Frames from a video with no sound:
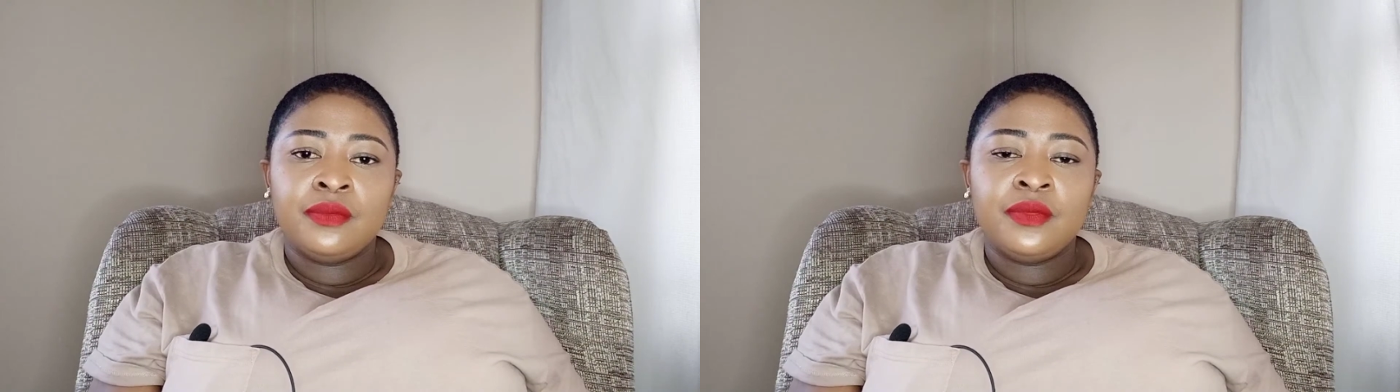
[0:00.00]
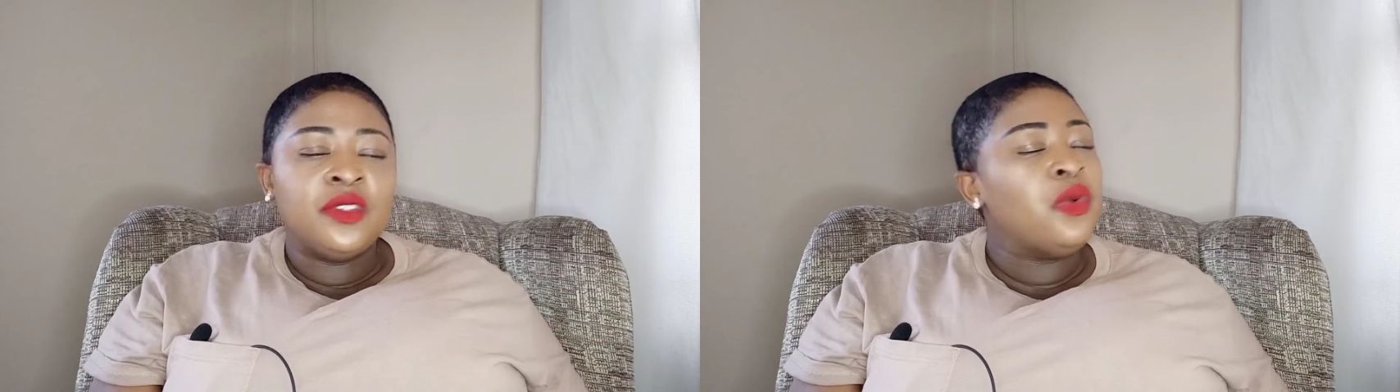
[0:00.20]

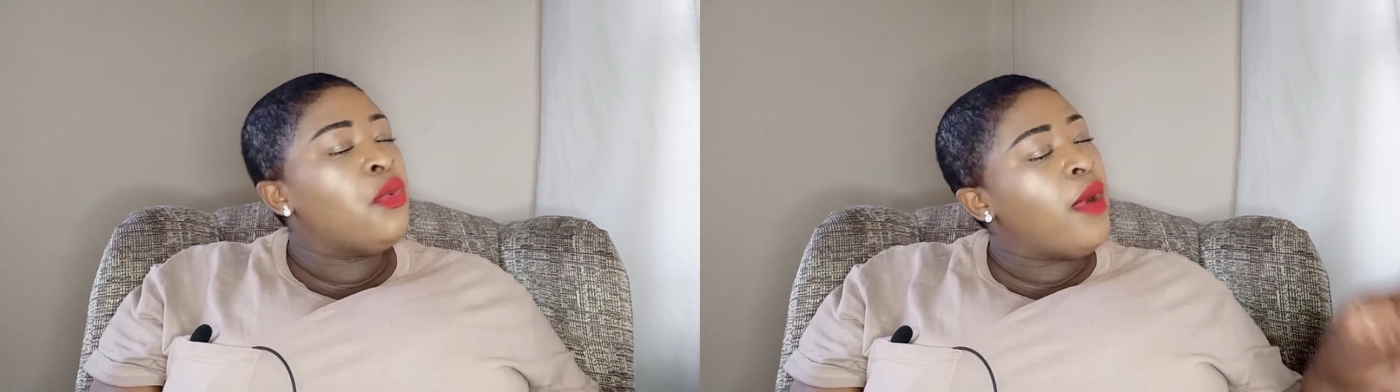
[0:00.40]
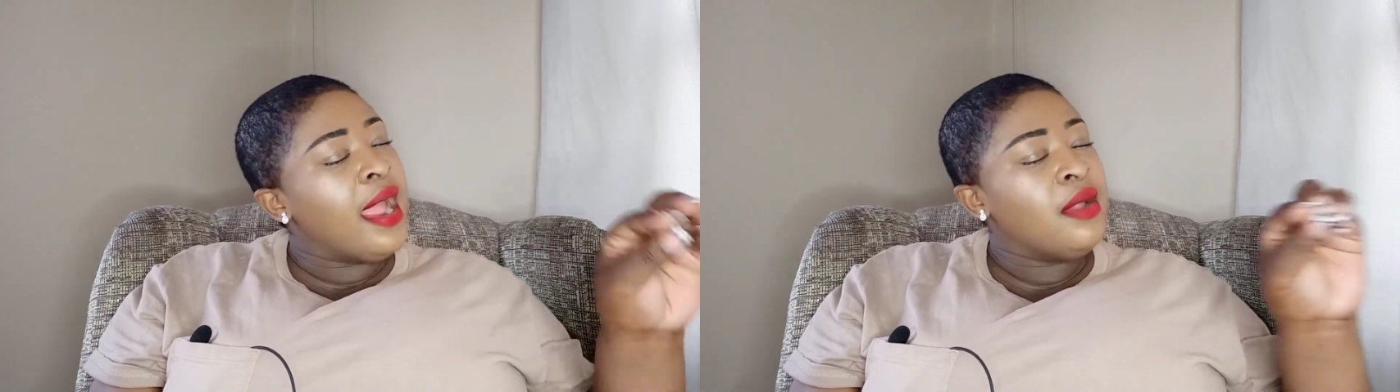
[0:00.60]
the
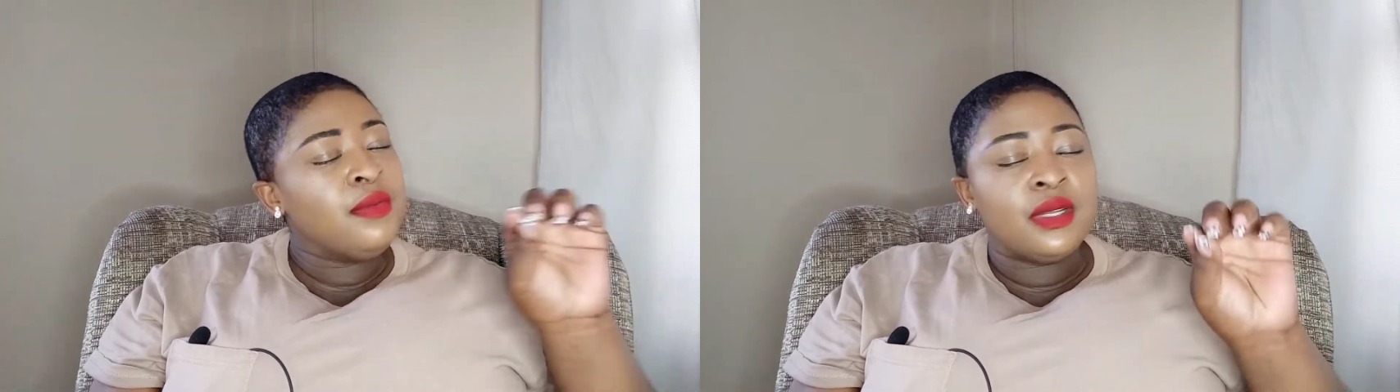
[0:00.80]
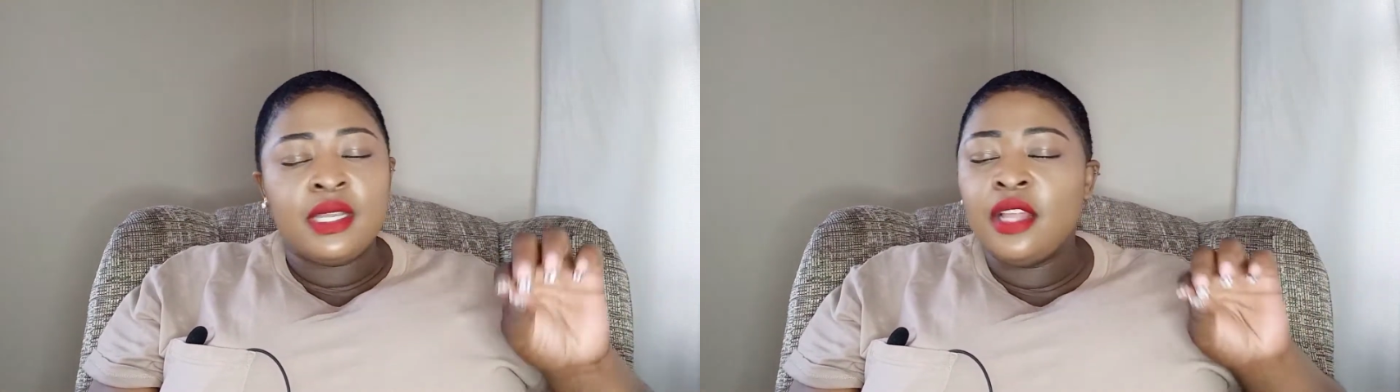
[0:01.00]
right
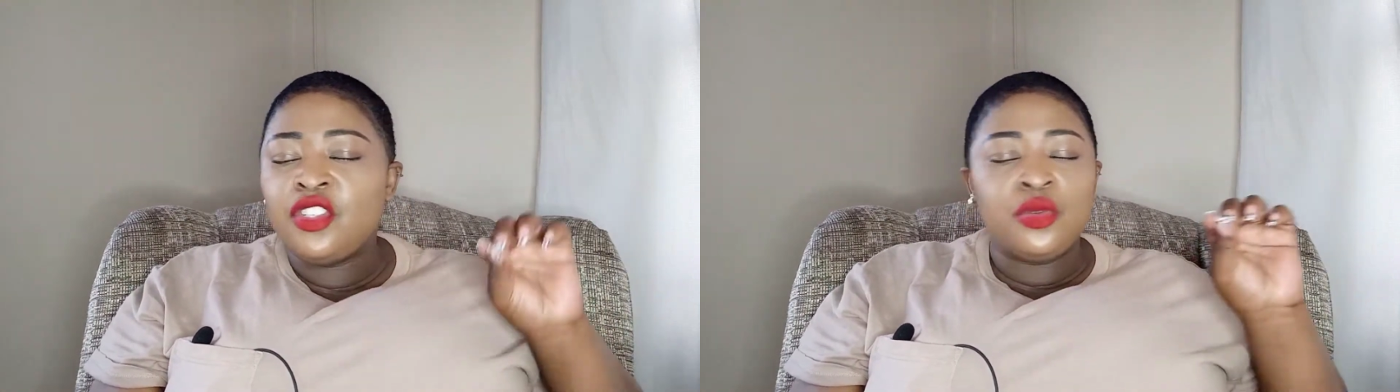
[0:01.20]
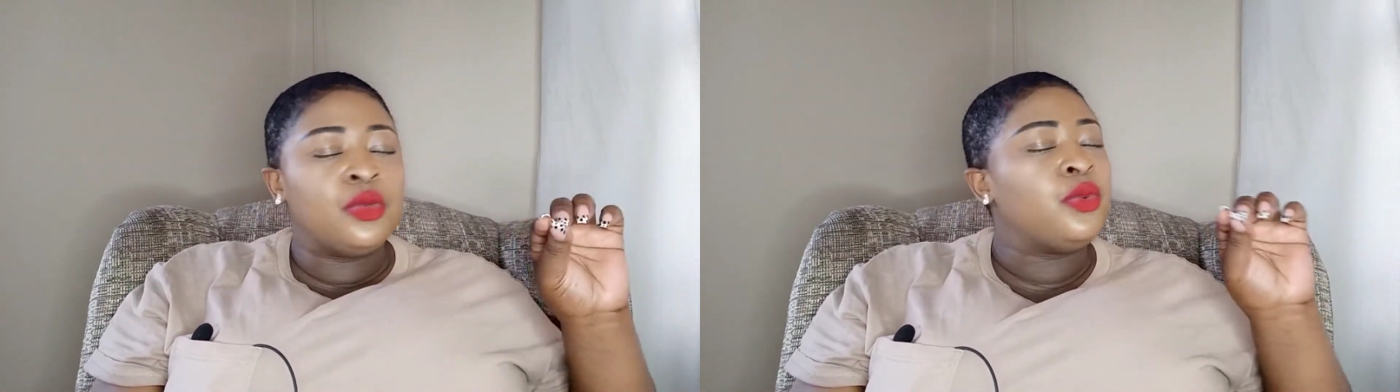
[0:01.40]
one that
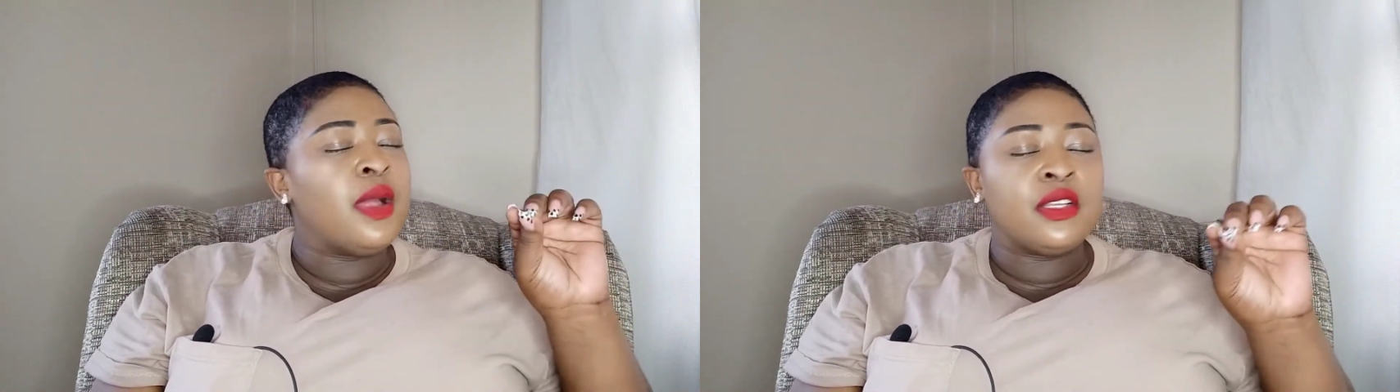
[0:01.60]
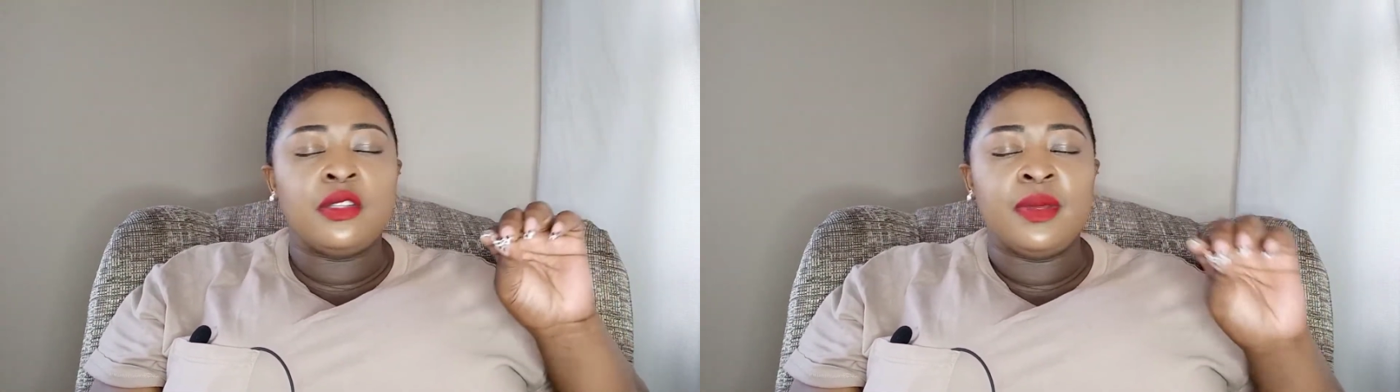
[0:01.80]
you would
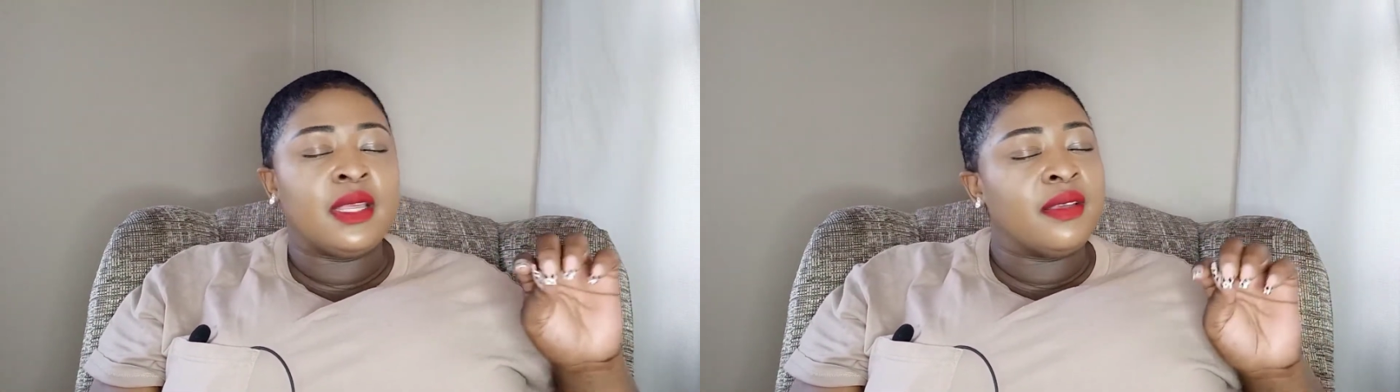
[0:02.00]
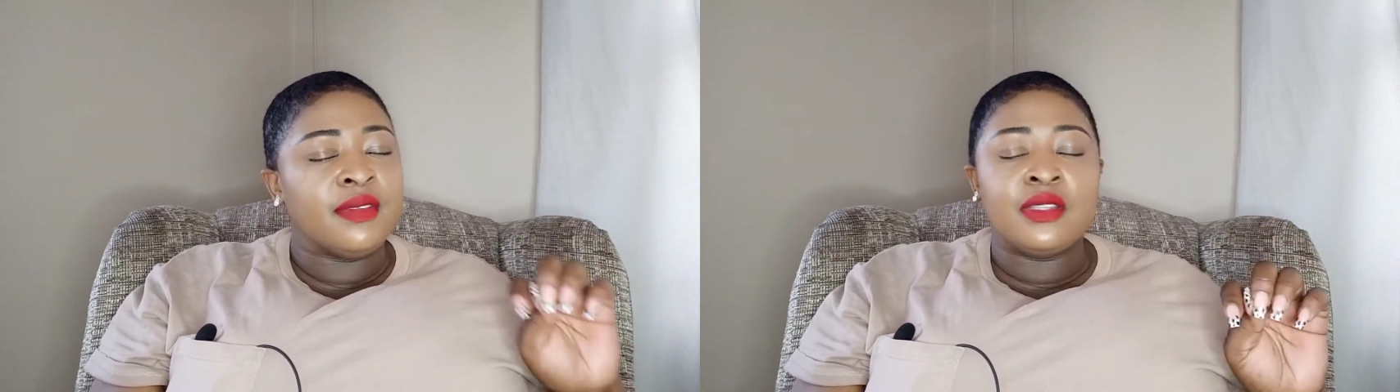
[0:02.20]
want to be
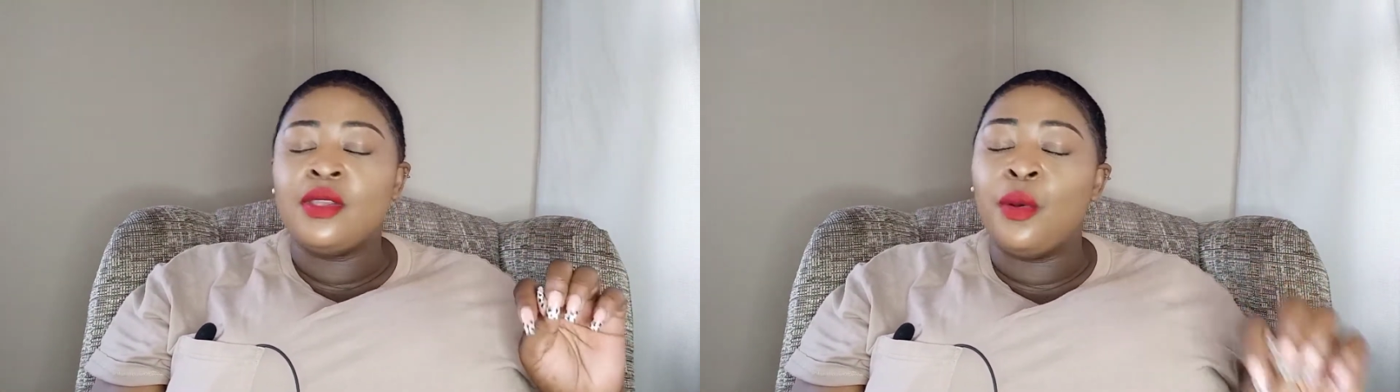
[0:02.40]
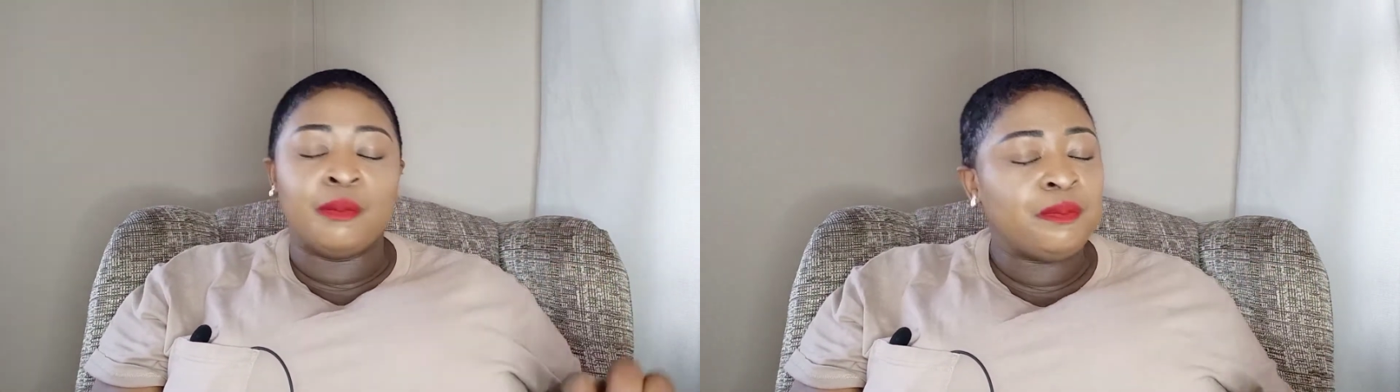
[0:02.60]
given.
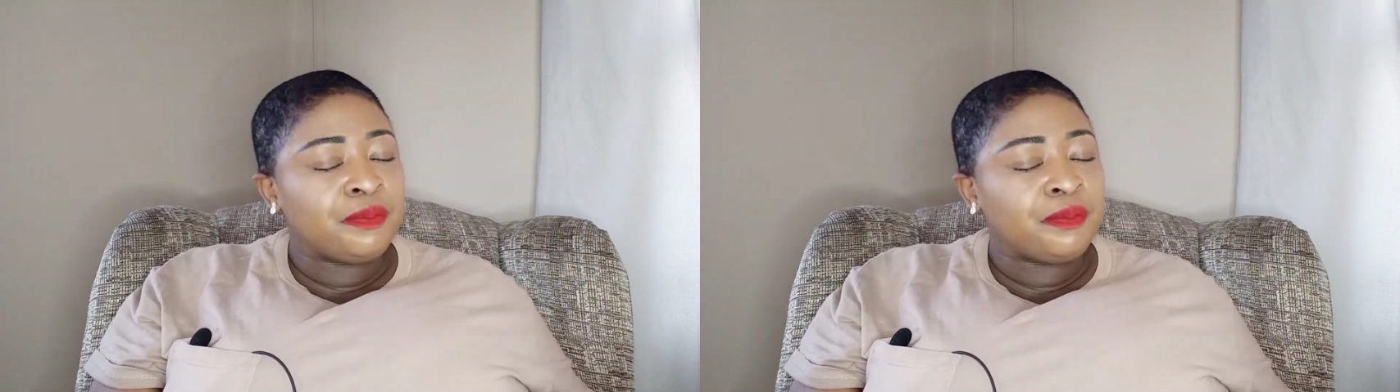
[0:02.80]
So